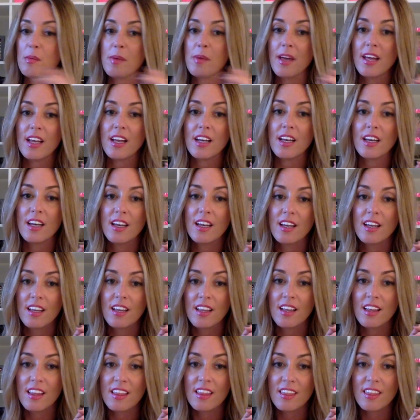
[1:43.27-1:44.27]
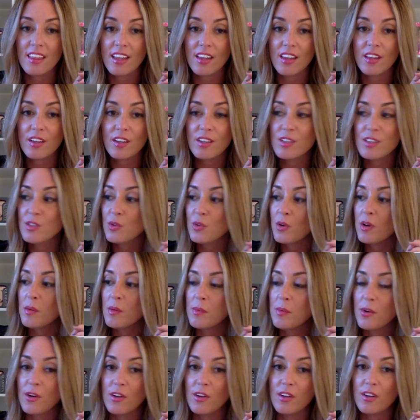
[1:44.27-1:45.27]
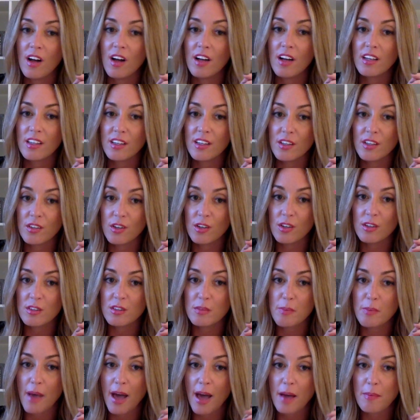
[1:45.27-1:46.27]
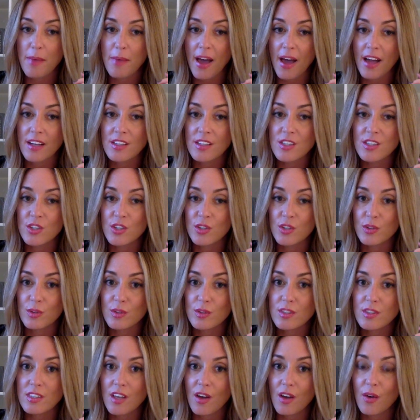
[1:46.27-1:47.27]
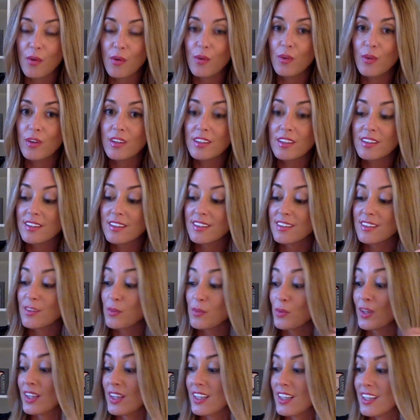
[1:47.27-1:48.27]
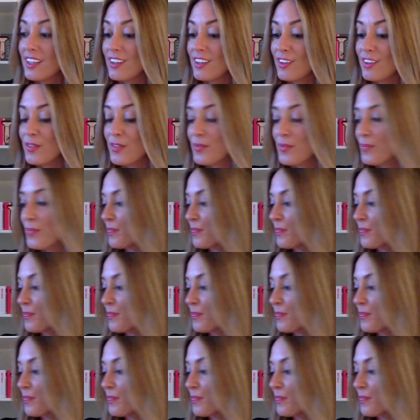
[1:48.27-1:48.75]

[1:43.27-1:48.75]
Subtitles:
but they look adorable on a little girl's backpack, too. So really cute.